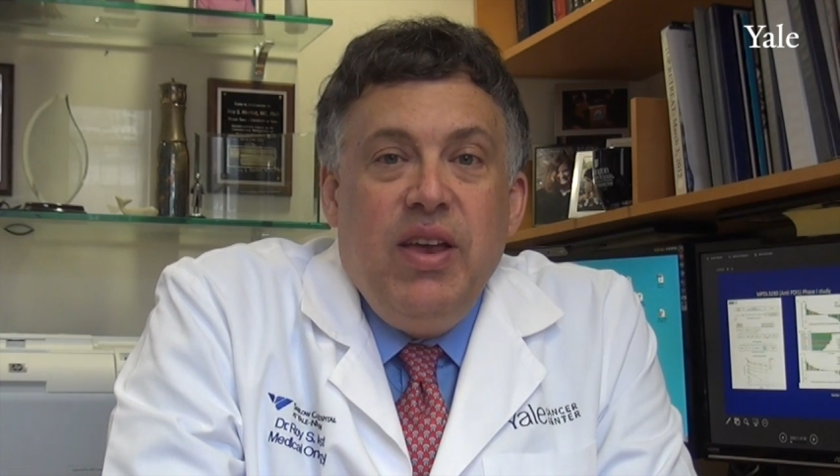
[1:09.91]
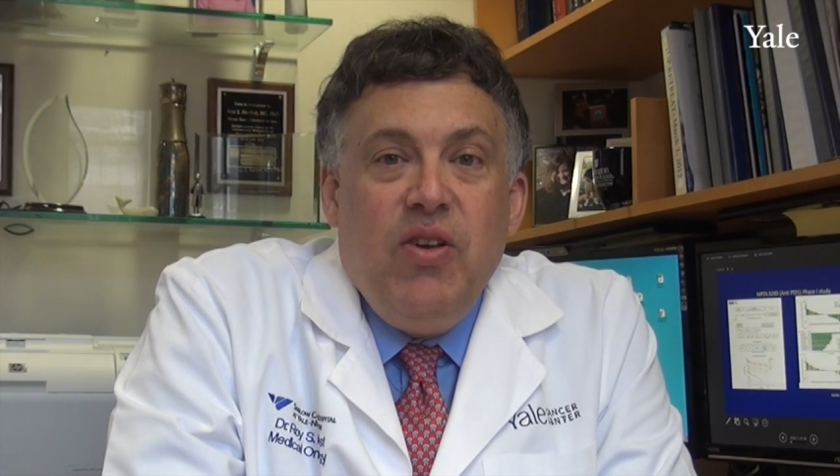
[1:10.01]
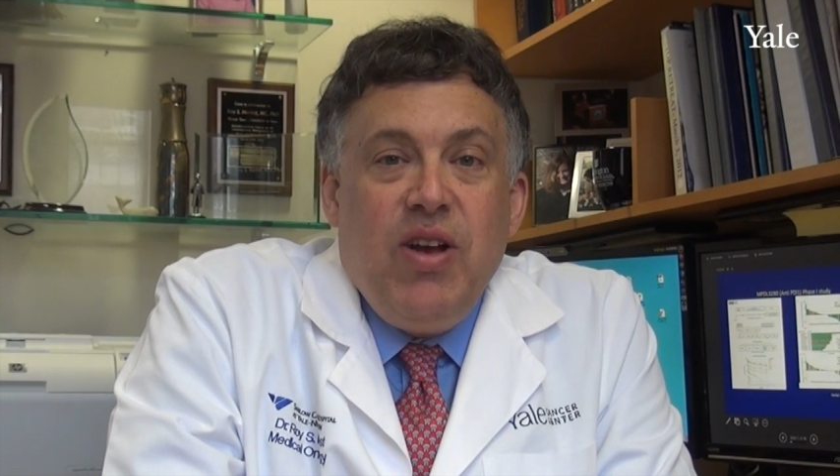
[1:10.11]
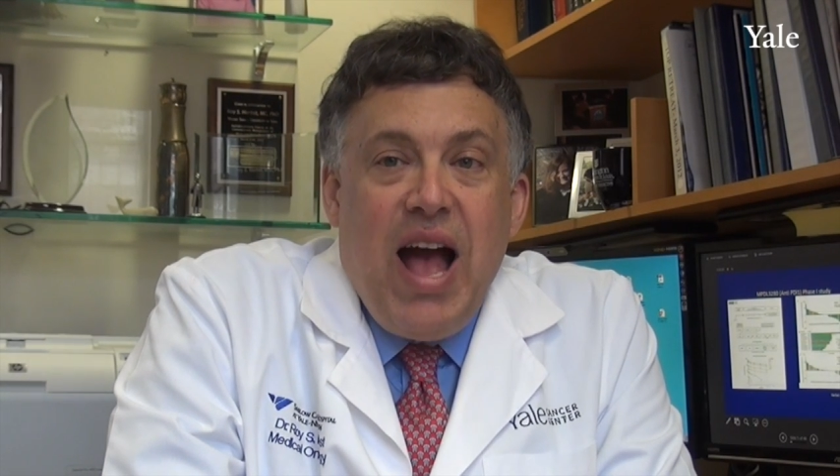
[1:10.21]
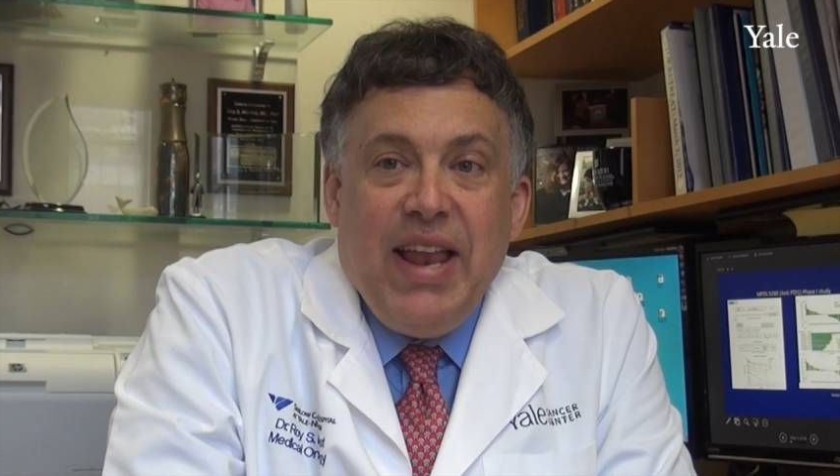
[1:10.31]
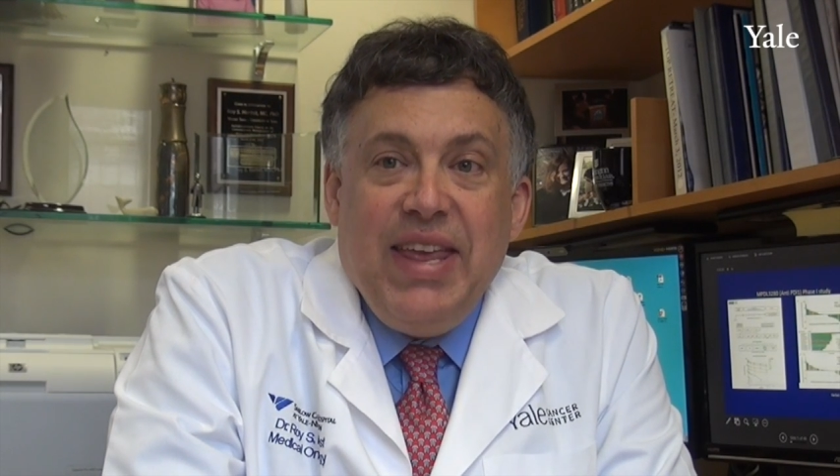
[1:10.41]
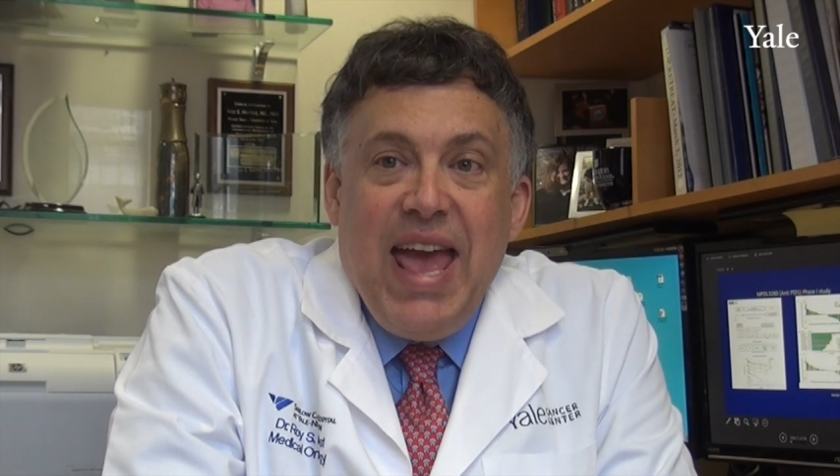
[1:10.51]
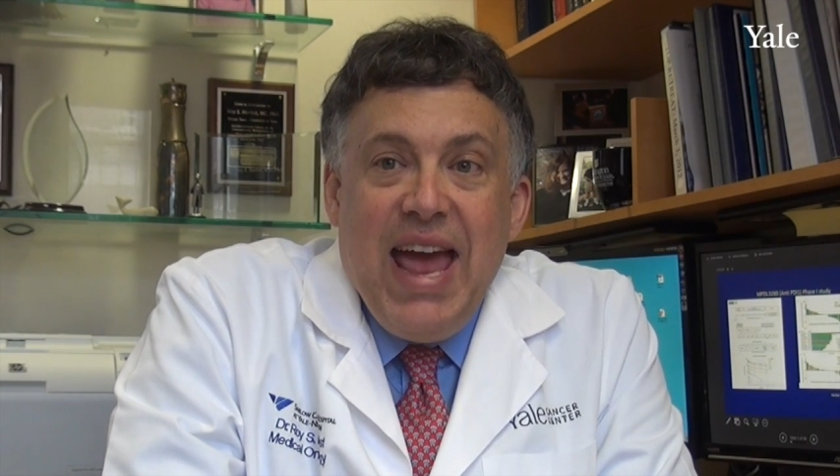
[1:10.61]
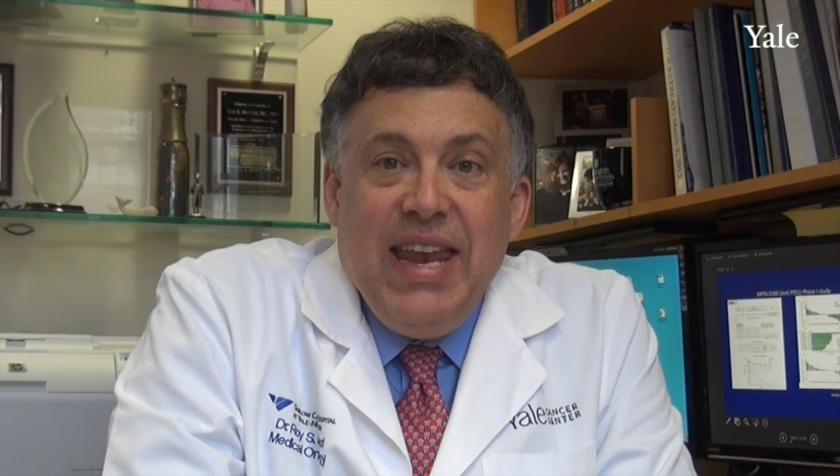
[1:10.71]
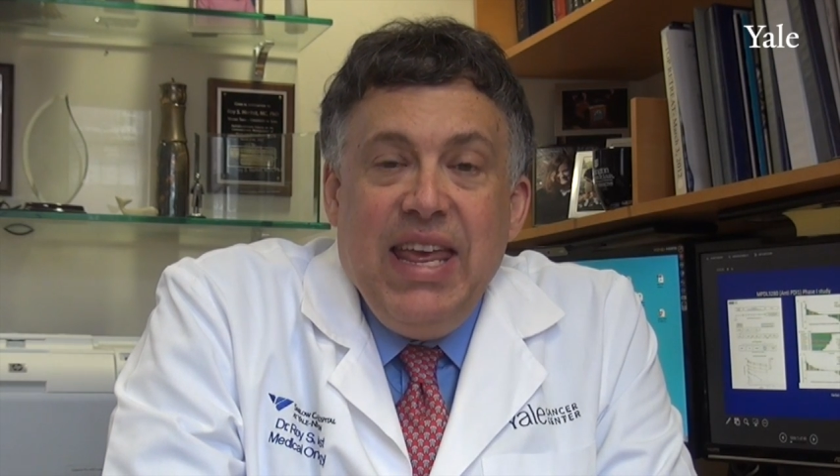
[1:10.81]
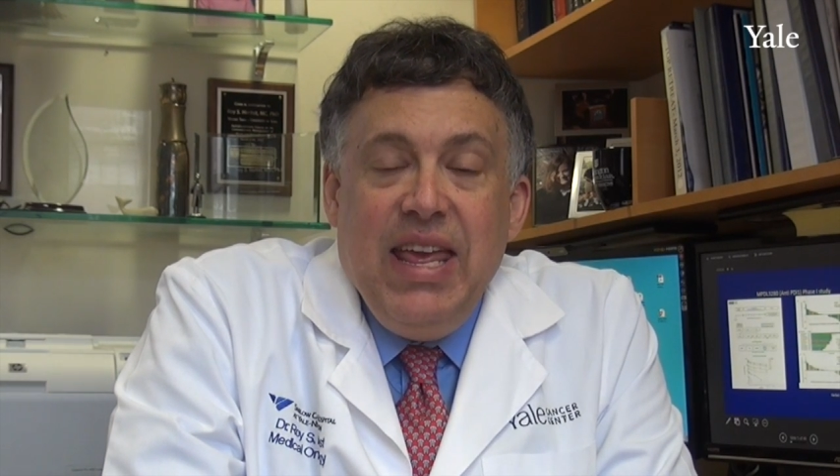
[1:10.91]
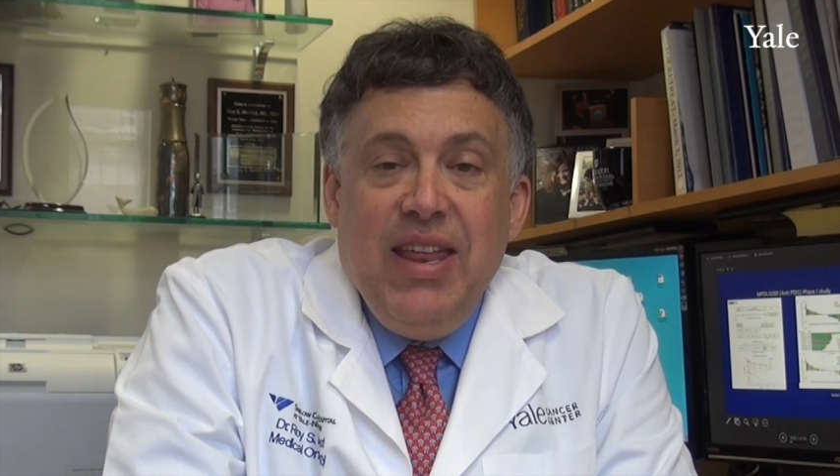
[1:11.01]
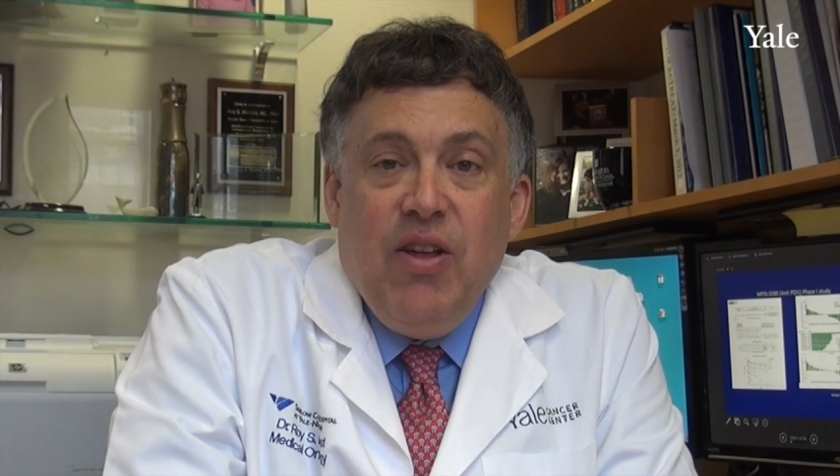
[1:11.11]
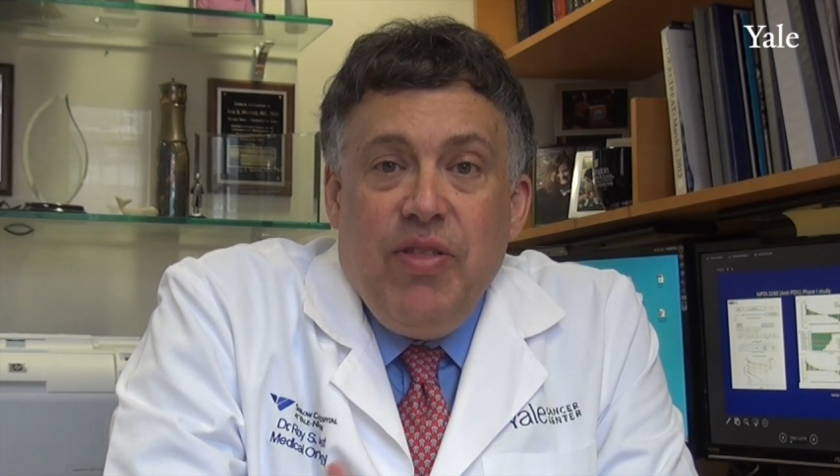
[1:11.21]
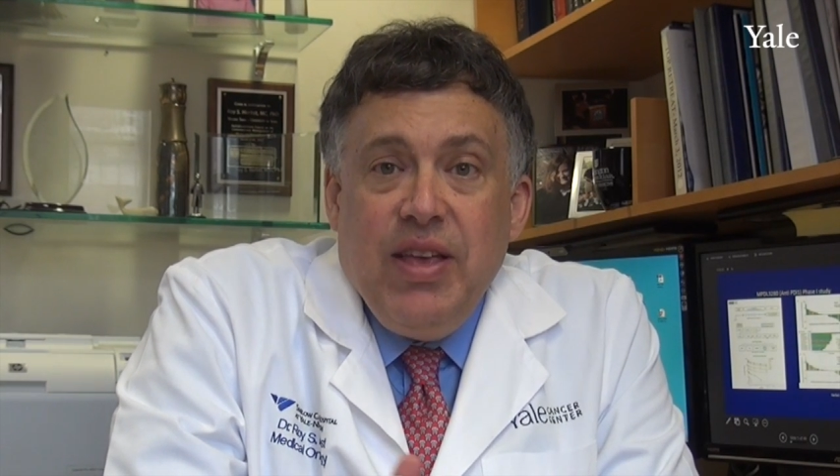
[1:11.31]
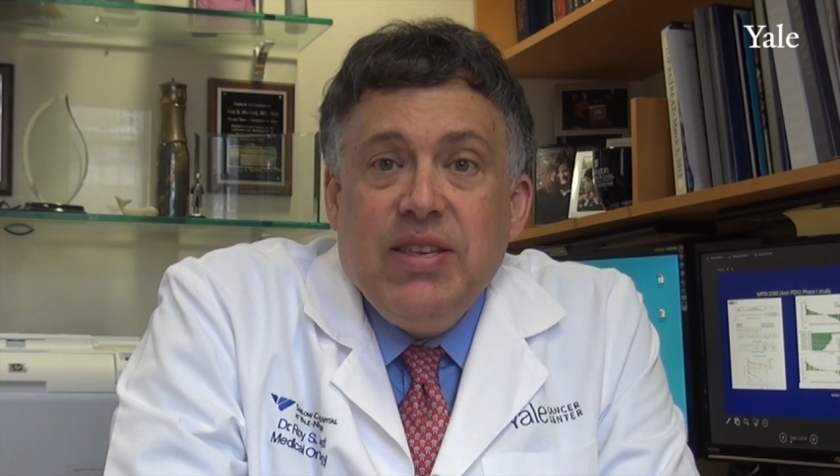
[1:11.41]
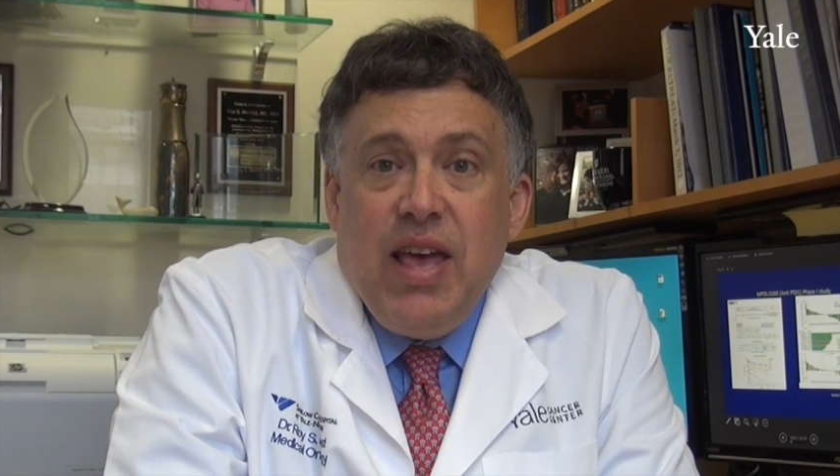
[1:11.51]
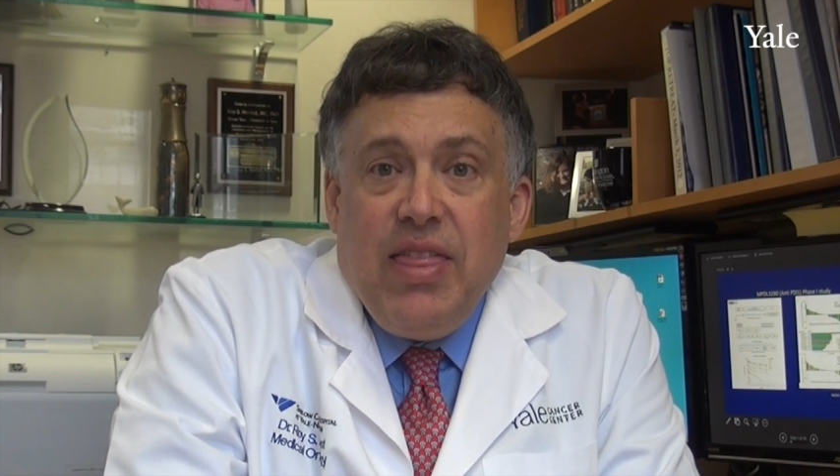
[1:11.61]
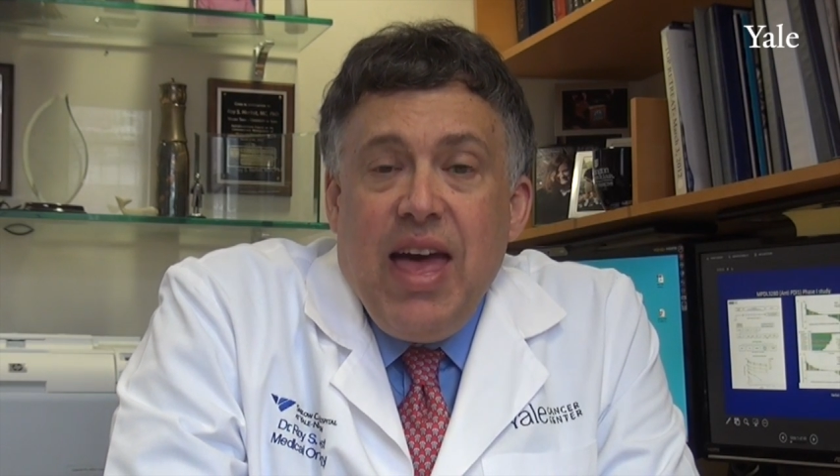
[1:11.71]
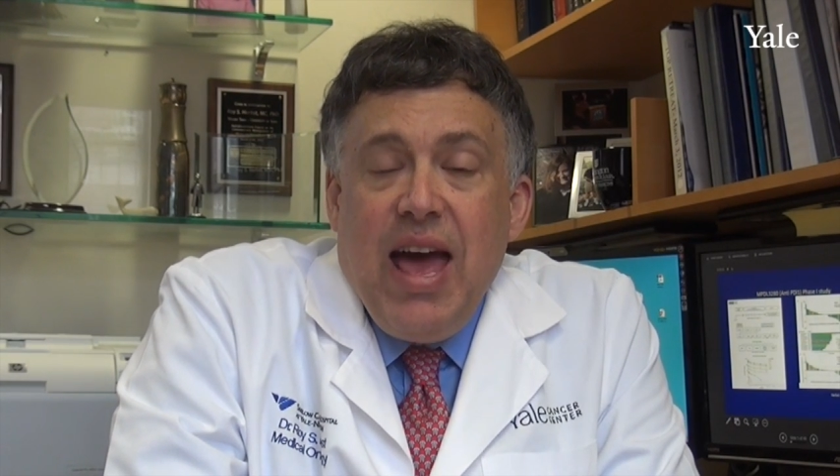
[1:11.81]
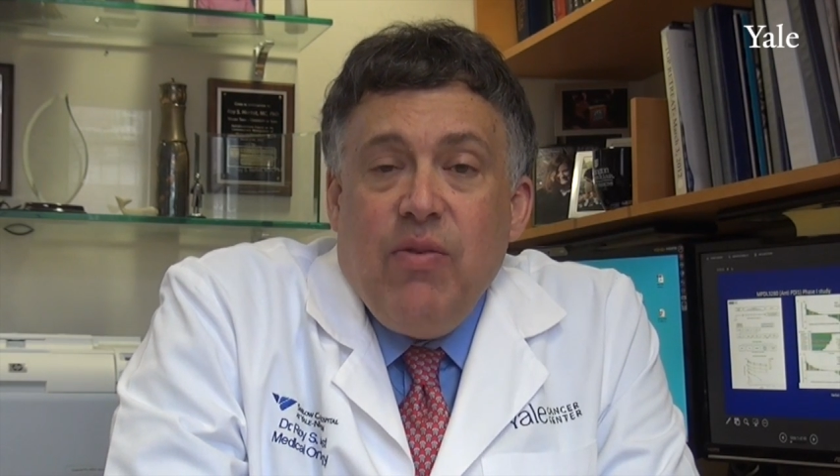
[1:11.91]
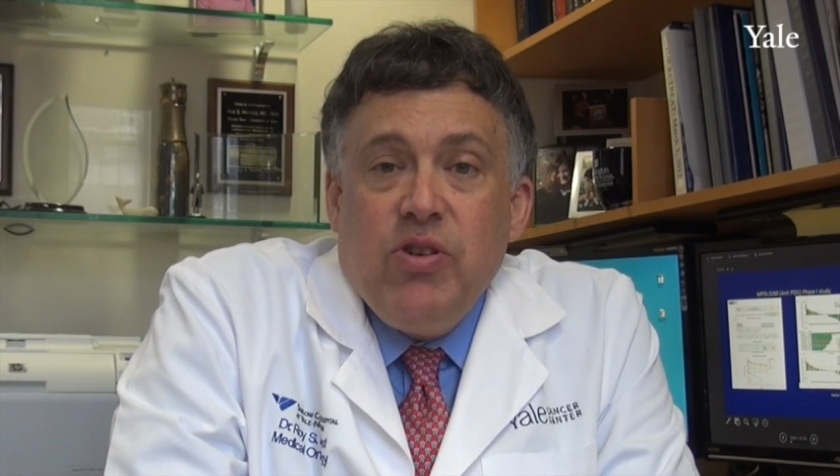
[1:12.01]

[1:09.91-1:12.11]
you know, cotton candy, you know, things like that,